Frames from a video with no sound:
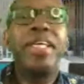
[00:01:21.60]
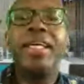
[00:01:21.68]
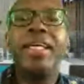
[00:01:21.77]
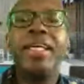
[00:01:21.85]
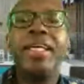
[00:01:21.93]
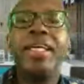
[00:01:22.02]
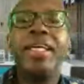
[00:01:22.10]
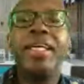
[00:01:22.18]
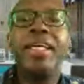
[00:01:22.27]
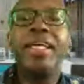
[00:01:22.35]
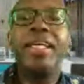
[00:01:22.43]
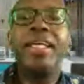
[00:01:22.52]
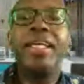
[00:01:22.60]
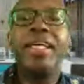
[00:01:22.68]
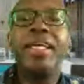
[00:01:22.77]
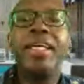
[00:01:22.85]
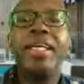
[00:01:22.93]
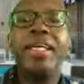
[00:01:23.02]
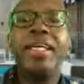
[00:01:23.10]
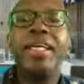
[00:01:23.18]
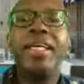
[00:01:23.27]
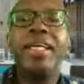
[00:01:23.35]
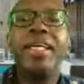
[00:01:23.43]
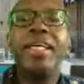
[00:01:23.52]
to yourself, oh my
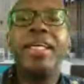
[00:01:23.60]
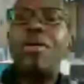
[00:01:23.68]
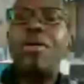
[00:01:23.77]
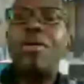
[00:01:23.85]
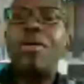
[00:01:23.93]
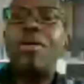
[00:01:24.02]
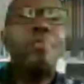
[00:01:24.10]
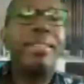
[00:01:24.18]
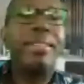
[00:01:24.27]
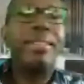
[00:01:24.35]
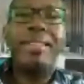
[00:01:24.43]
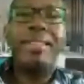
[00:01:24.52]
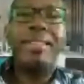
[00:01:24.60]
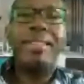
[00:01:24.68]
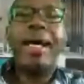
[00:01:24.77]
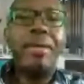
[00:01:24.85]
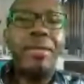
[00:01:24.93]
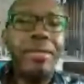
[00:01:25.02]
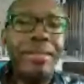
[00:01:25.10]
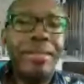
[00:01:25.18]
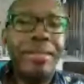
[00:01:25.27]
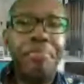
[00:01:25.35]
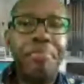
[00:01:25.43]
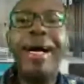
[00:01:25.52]
goodness, I couldn't possibly
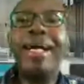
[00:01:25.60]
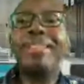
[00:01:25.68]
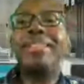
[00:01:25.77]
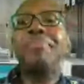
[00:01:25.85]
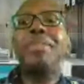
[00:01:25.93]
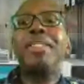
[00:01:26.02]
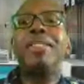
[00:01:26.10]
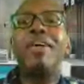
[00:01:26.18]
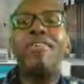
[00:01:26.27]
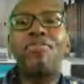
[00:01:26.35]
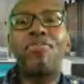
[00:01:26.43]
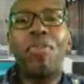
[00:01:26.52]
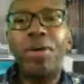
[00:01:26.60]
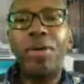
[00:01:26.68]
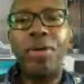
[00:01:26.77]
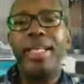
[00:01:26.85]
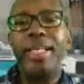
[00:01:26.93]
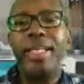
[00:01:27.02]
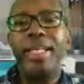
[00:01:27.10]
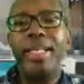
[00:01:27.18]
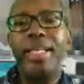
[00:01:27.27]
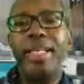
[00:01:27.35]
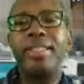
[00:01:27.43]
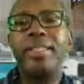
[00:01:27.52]
afford this. And then the fear
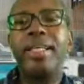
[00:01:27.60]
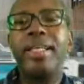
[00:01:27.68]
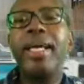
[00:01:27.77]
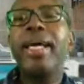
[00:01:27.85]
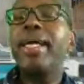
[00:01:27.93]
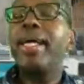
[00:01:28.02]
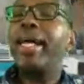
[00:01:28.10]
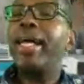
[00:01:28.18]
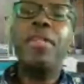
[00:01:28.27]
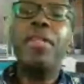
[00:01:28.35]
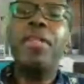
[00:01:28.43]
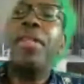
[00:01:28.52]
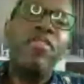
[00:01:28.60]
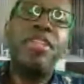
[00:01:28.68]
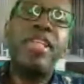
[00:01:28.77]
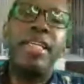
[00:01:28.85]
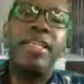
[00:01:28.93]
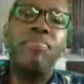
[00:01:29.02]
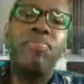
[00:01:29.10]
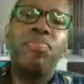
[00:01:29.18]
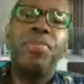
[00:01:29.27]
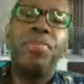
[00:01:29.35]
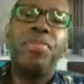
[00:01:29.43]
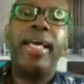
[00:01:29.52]
sets in and you think to
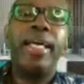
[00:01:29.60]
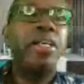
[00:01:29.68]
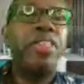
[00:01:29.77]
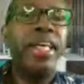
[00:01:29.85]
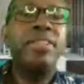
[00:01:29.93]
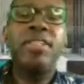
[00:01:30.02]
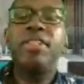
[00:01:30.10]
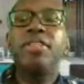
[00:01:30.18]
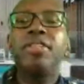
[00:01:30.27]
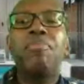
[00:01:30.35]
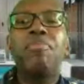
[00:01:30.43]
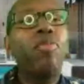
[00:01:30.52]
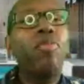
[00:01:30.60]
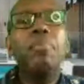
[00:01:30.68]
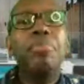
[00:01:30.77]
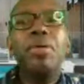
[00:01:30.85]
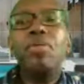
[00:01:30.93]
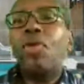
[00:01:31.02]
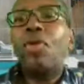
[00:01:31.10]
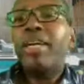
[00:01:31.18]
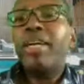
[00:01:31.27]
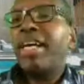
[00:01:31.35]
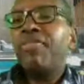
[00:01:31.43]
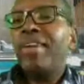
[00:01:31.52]
yourself, what if I fail? What
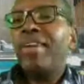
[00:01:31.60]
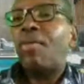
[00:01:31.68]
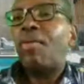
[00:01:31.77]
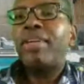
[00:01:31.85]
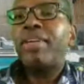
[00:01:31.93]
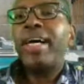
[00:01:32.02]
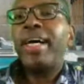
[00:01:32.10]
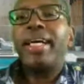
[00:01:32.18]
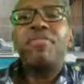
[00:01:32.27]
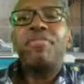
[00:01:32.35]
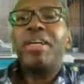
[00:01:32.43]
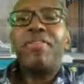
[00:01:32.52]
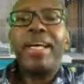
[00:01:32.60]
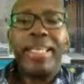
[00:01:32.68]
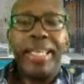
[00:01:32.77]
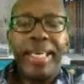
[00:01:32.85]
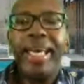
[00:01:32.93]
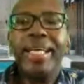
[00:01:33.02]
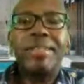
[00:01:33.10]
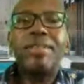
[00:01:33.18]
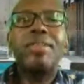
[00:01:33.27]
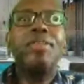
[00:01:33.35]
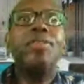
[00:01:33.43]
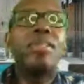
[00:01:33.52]
if I can't lose the weight?
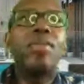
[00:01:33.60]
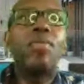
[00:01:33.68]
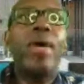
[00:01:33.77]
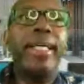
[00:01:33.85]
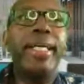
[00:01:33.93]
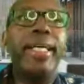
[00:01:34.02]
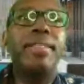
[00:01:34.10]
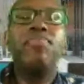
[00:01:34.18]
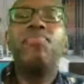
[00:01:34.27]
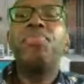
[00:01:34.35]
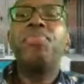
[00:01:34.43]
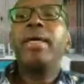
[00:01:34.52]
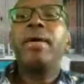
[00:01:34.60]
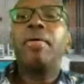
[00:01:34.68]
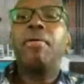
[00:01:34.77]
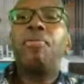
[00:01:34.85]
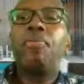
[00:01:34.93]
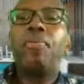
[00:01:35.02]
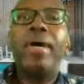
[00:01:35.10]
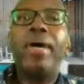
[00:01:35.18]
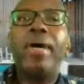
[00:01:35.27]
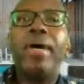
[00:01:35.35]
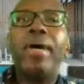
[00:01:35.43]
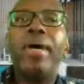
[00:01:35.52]
Well,
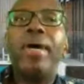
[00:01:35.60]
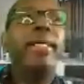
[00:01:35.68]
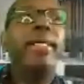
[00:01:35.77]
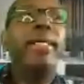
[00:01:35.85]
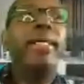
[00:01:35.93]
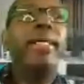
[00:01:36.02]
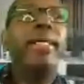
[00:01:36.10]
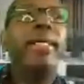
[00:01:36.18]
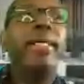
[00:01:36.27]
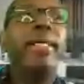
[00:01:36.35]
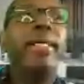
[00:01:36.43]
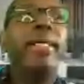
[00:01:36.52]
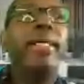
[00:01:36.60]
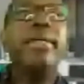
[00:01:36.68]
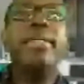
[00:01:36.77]
here is the good news.